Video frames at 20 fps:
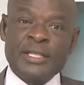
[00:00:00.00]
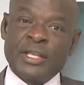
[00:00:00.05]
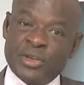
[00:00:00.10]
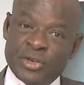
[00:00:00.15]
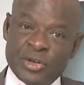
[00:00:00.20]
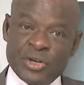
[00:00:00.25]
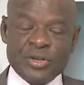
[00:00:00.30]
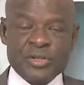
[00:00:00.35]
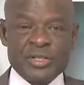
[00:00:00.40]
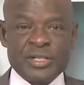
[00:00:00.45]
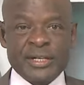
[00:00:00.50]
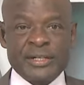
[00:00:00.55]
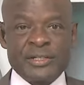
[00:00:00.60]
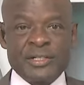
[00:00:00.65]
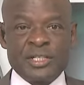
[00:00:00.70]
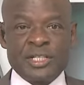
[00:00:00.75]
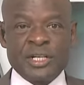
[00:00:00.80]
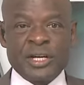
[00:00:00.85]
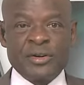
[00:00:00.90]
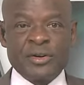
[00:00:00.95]
The Union
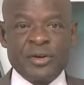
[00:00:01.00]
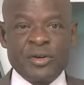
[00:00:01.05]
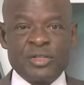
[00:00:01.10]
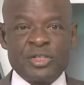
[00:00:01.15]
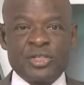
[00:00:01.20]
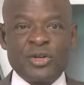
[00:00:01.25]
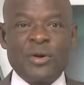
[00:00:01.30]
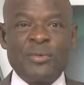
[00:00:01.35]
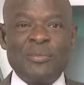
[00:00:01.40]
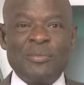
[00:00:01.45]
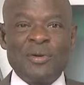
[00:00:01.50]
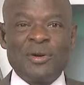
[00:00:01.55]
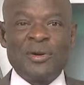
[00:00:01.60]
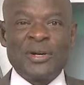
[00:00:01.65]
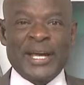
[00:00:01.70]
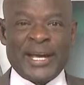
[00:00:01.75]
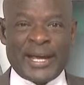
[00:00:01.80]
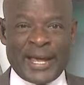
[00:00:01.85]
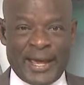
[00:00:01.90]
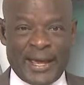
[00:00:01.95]
Secretary General Tom
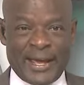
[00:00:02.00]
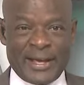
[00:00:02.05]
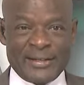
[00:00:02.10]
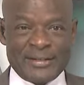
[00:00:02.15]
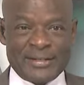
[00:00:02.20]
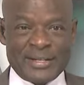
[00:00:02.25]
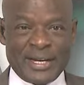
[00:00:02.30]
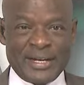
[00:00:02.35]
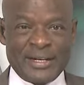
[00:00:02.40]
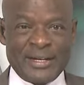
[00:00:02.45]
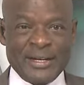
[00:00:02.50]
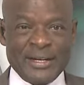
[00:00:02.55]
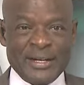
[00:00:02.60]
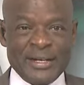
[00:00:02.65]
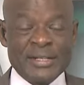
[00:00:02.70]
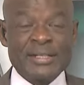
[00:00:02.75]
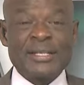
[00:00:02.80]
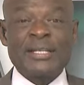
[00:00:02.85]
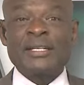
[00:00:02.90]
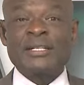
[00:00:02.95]
Odege said
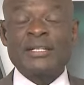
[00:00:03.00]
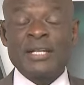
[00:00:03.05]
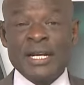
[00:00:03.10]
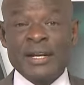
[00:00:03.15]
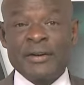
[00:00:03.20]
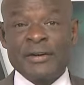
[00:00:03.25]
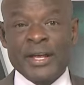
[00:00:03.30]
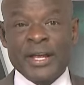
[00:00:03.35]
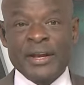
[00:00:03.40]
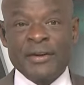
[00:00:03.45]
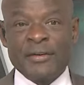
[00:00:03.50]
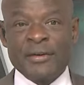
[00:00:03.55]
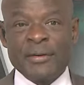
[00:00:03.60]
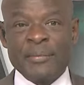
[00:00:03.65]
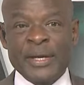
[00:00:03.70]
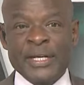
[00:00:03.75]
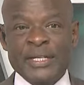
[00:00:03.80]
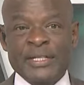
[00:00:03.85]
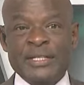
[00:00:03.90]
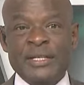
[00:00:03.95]
that the salary
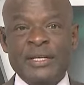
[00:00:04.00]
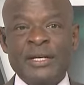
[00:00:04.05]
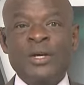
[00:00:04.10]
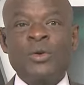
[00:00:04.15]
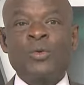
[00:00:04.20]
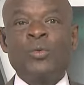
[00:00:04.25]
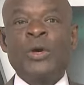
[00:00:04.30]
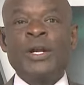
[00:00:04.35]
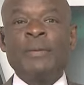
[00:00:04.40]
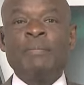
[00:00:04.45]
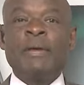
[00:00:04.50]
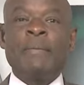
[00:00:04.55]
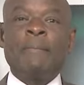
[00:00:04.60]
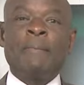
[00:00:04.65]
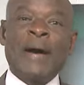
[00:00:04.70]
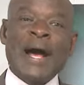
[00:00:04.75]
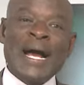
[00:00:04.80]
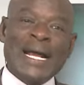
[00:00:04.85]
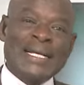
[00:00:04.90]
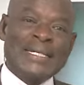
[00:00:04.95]
increment will be
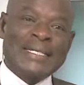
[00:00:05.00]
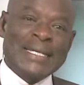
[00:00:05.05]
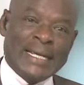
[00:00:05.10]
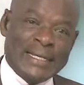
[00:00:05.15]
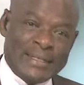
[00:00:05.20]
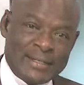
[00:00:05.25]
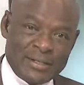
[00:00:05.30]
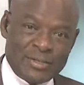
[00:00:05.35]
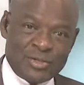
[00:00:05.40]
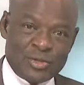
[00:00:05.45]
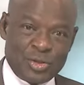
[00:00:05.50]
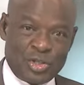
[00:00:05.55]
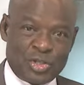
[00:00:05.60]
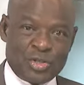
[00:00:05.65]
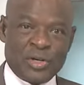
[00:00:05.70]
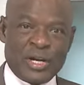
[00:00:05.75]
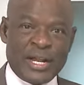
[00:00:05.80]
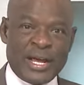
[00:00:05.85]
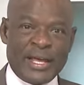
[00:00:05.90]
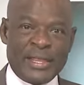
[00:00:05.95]
backdated to
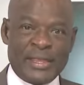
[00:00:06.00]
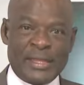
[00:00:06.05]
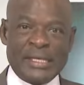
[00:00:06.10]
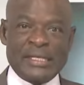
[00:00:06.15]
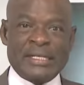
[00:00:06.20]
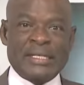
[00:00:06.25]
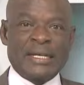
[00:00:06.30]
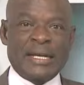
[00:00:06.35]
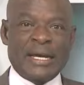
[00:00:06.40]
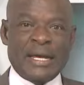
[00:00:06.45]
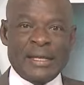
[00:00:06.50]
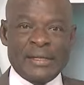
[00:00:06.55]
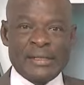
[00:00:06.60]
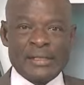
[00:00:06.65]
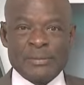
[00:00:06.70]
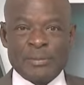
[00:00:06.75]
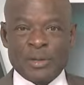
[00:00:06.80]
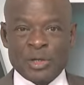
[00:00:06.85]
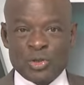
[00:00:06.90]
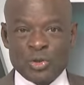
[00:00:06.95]
July this year.
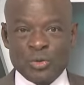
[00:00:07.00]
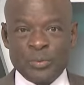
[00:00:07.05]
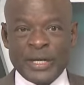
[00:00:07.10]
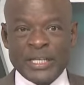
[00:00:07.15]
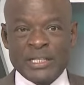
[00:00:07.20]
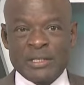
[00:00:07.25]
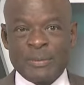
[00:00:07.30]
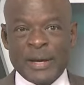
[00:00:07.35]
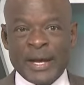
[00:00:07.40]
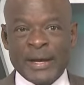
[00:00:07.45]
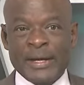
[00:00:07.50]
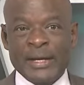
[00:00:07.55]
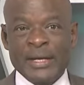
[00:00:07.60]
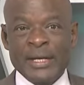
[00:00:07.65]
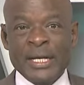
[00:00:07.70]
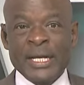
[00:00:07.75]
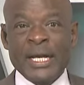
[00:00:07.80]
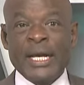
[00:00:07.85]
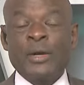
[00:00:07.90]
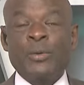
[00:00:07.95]
It's about two months back
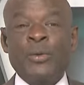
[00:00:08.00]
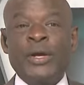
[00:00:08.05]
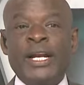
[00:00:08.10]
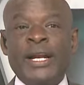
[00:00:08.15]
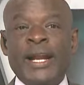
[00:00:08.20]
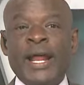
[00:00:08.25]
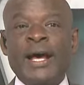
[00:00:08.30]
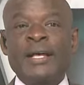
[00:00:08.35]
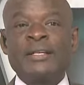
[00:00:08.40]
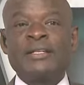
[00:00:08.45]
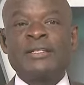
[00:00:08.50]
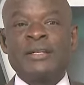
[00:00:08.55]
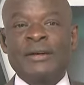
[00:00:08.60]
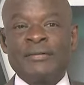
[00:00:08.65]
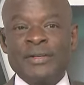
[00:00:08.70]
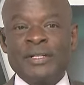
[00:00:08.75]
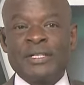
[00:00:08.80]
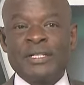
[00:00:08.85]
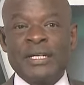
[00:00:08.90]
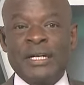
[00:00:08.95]
and will enhance
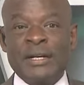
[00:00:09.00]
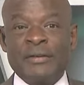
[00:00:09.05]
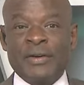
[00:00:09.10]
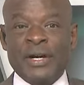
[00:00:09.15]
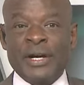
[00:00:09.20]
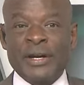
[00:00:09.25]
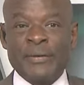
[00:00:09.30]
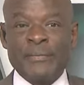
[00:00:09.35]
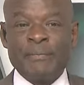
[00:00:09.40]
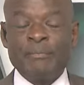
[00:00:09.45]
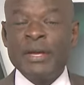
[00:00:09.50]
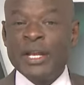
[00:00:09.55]
service delivery.